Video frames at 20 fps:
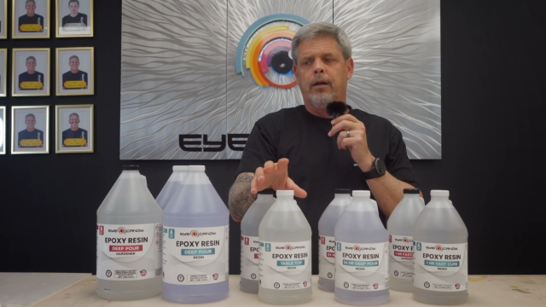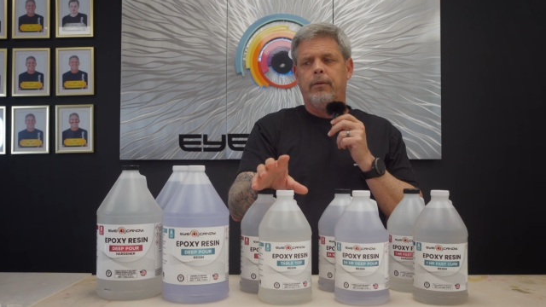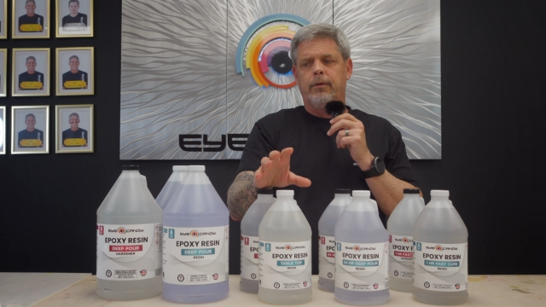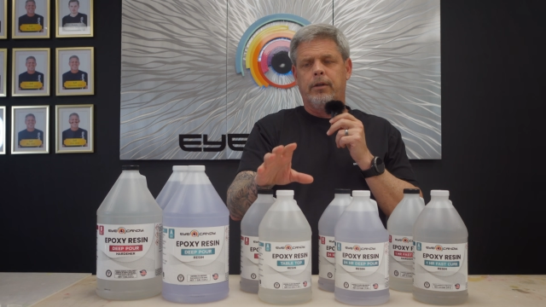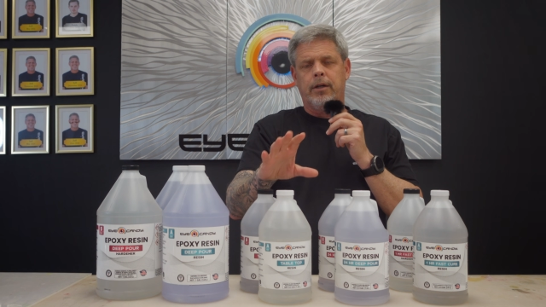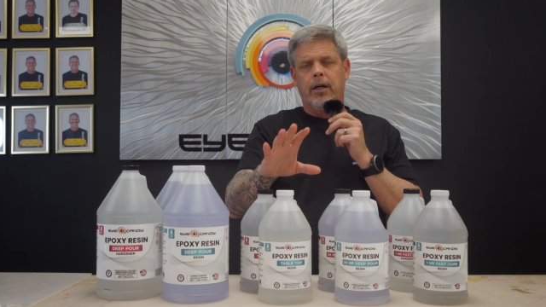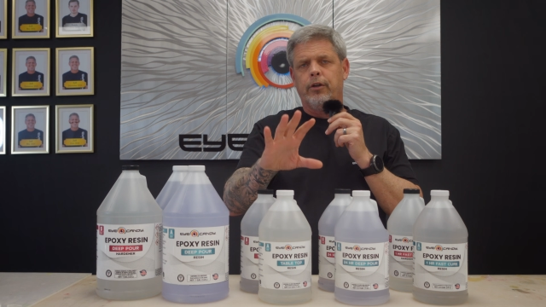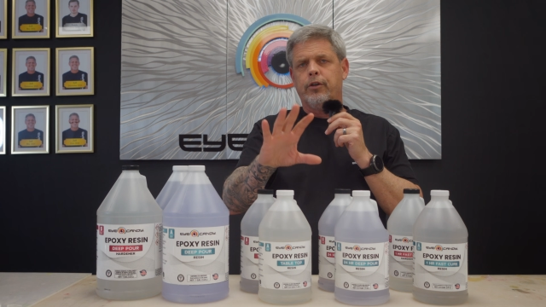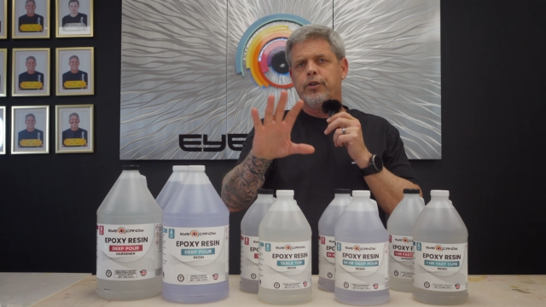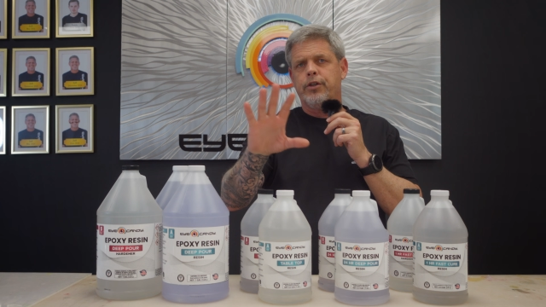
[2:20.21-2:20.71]

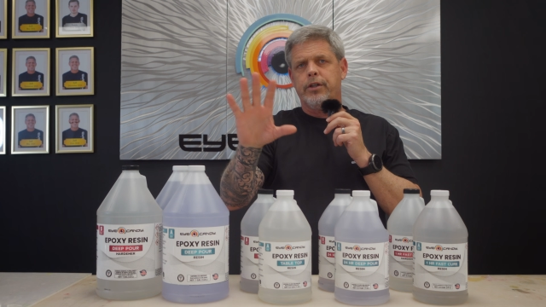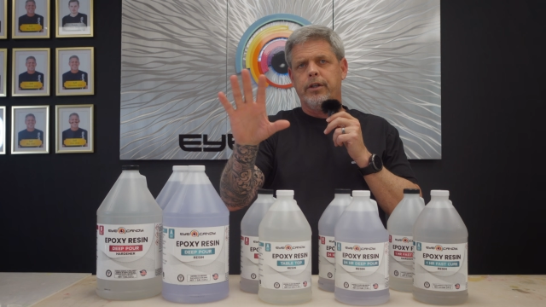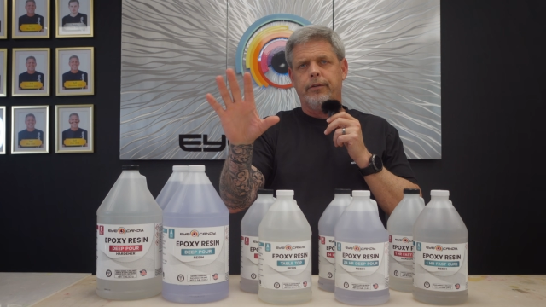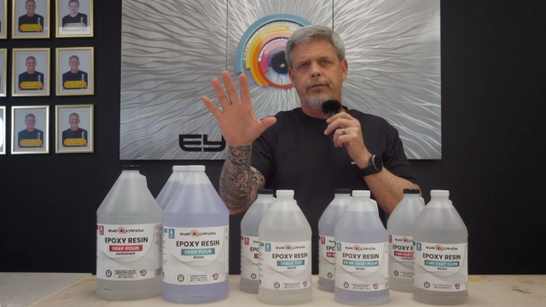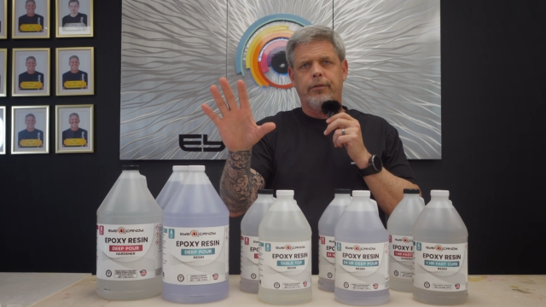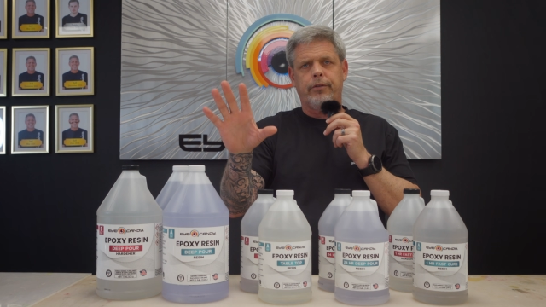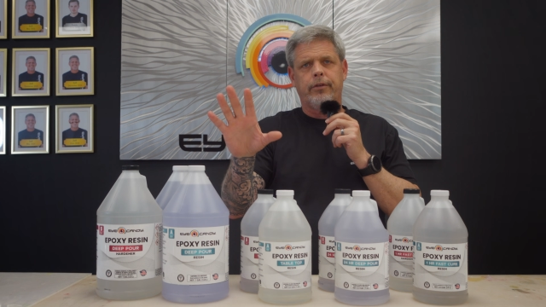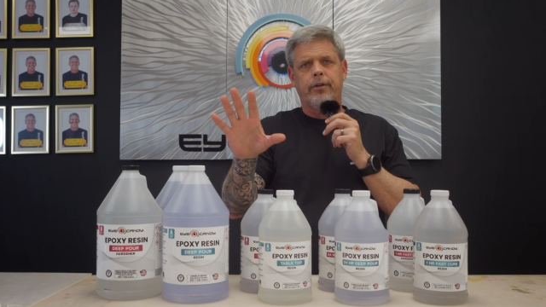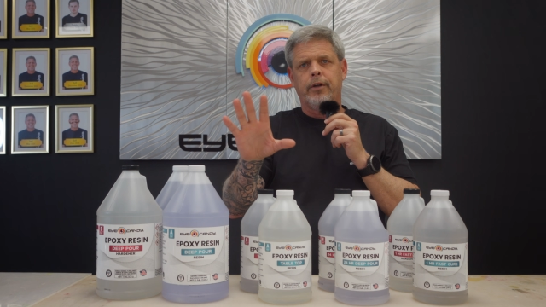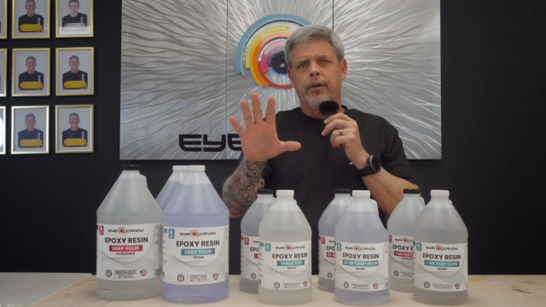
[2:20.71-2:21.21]
Color
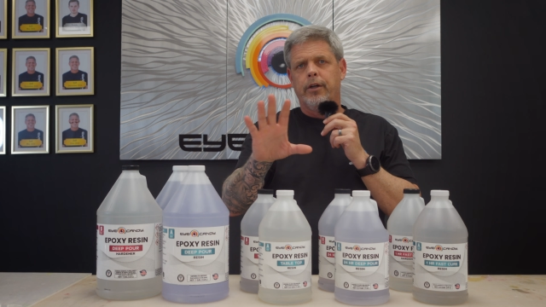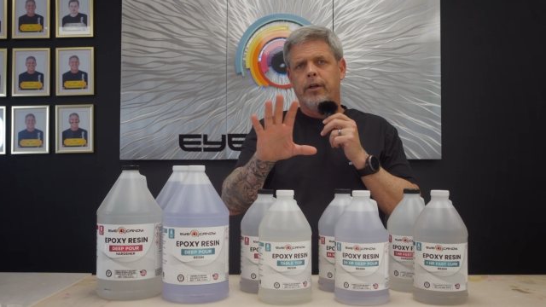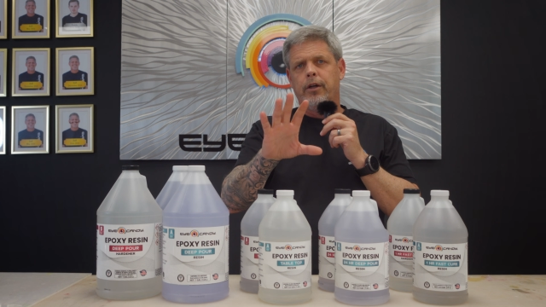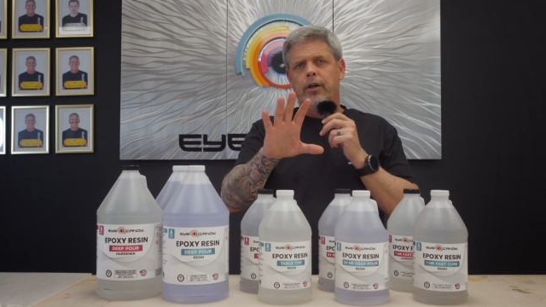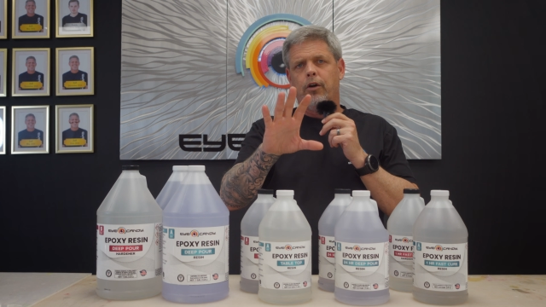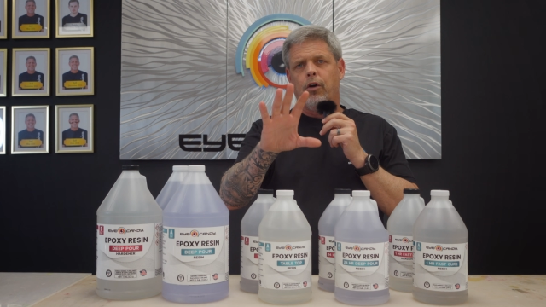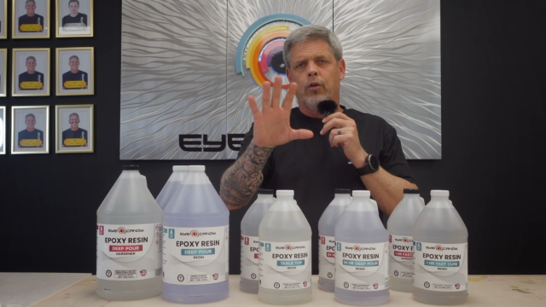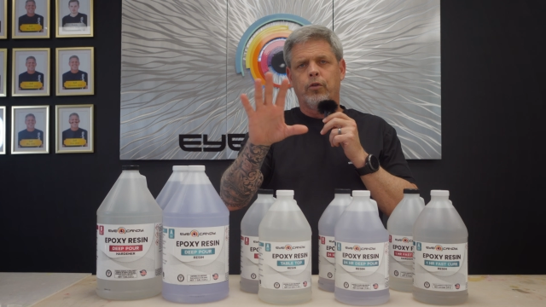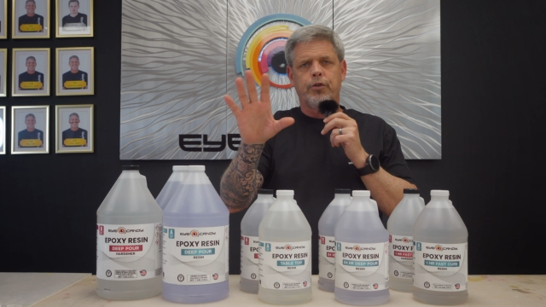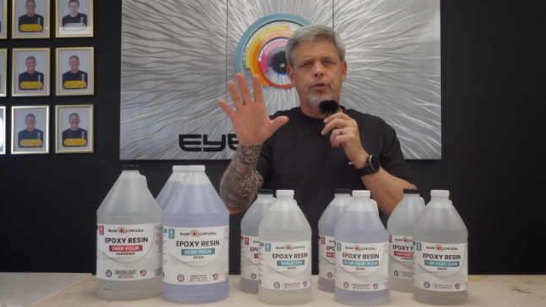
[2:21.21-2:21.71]
shifts,
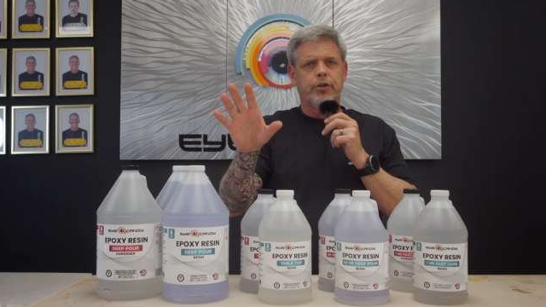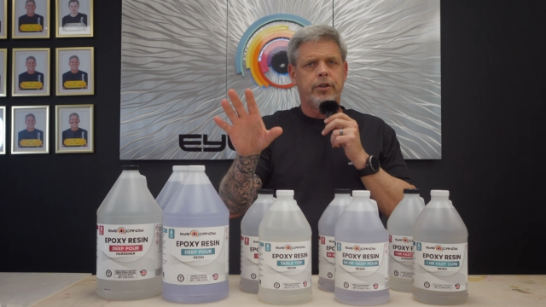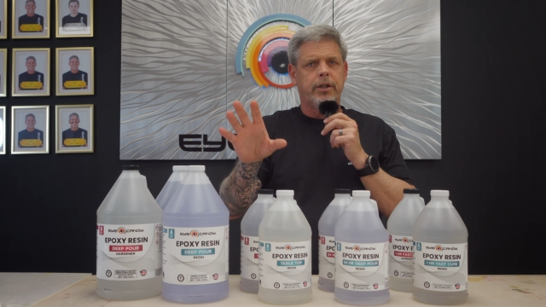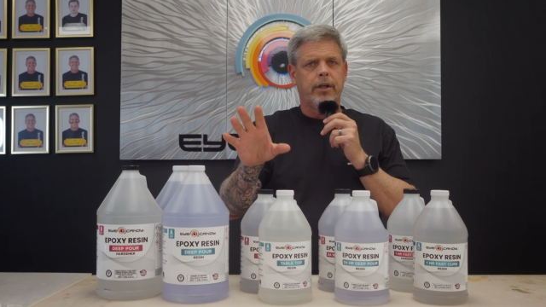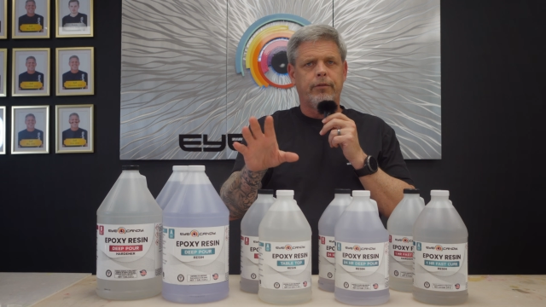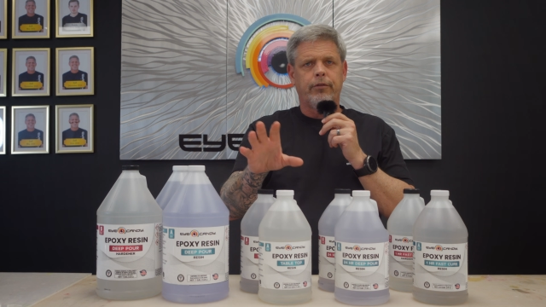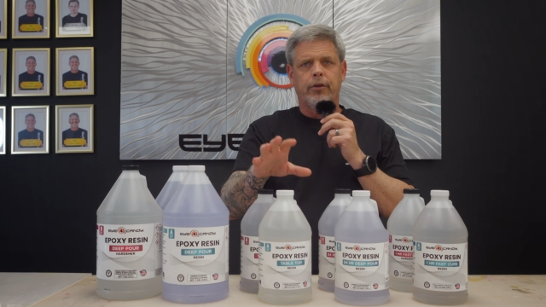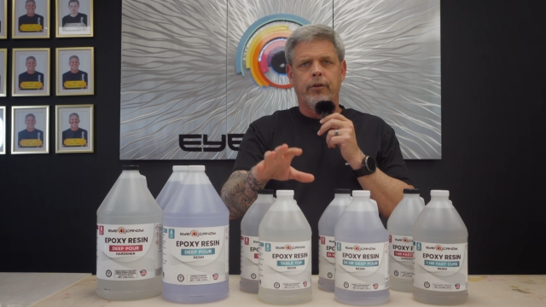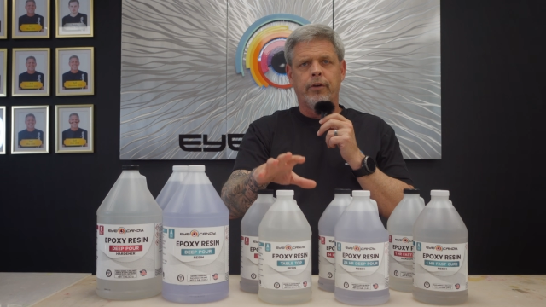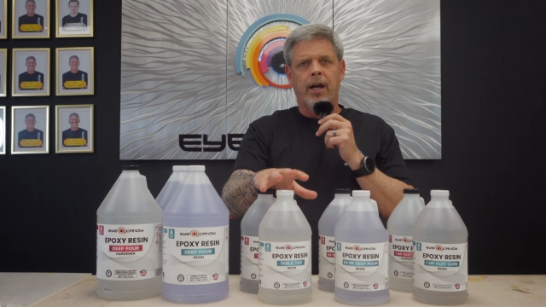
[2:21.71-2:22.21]
ultra
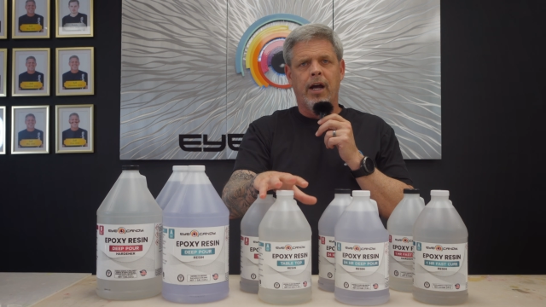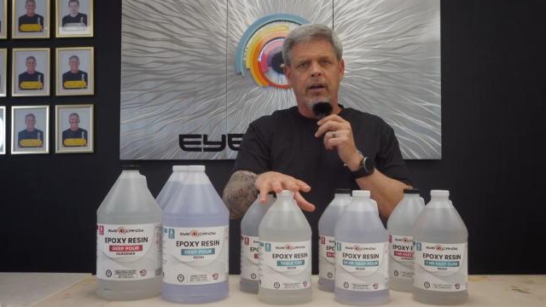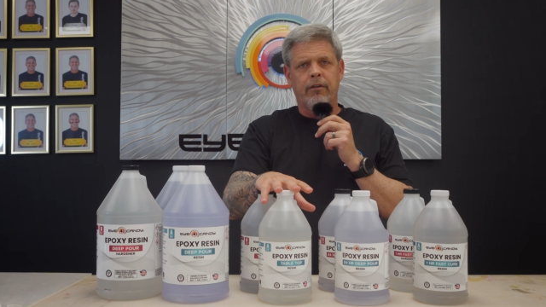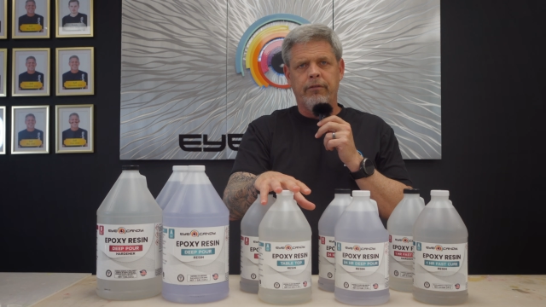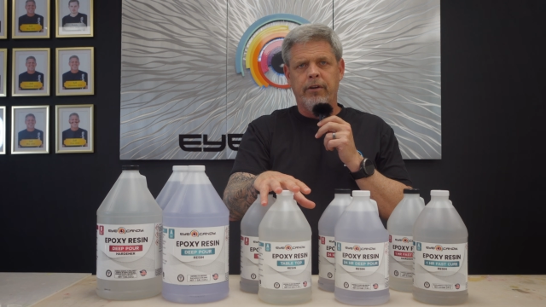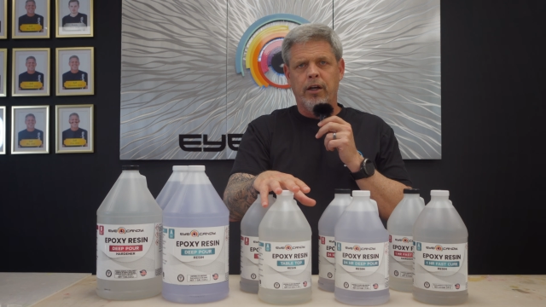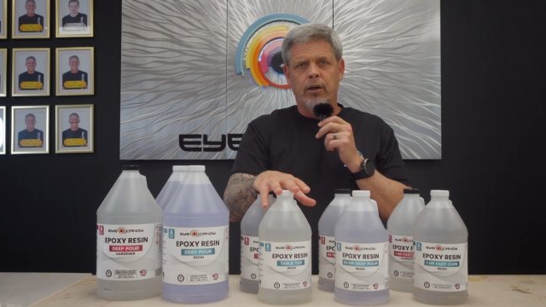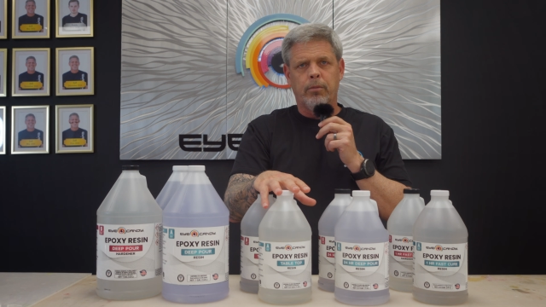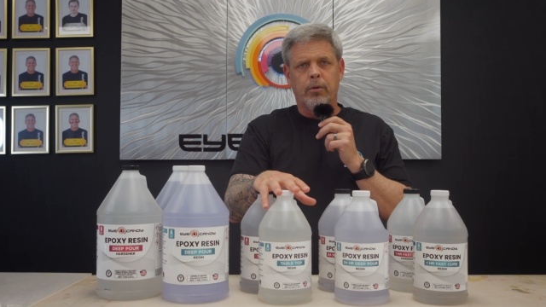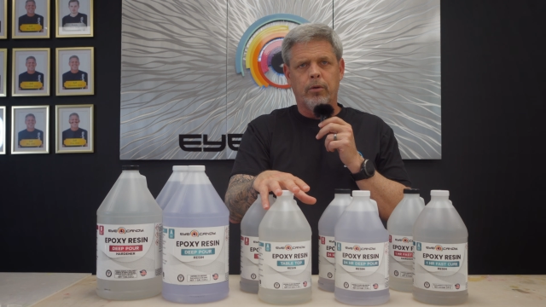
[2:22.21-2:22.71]
shifts are not
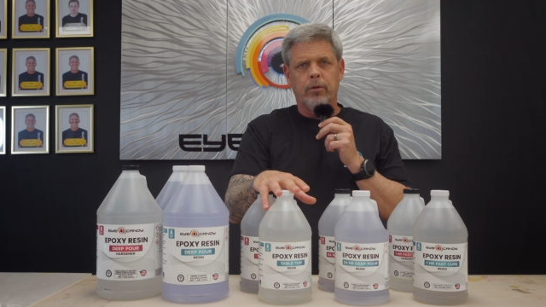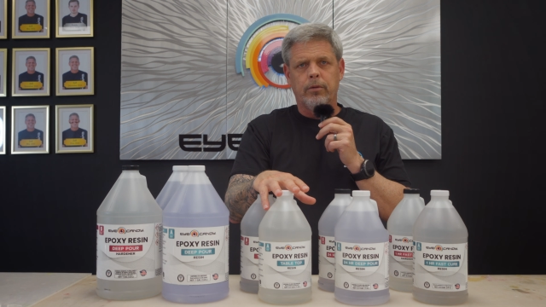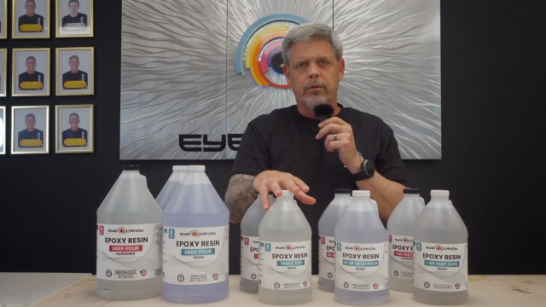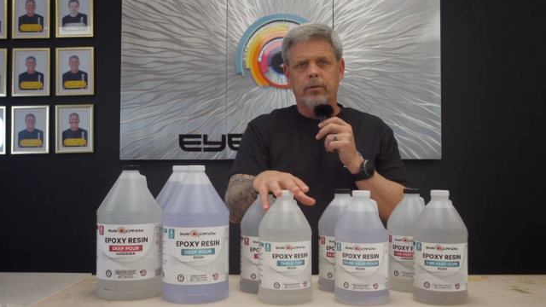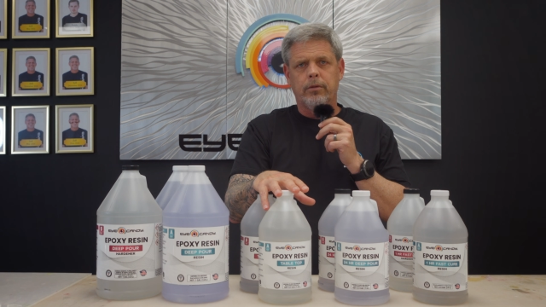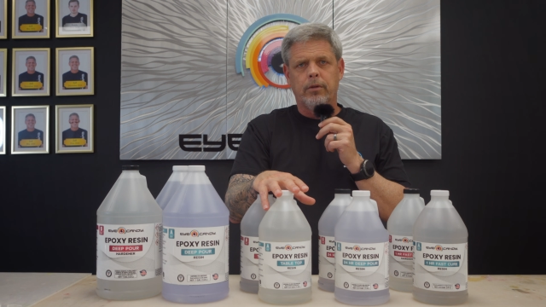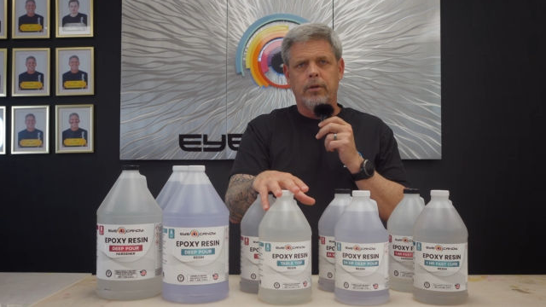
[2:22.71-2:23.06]
available,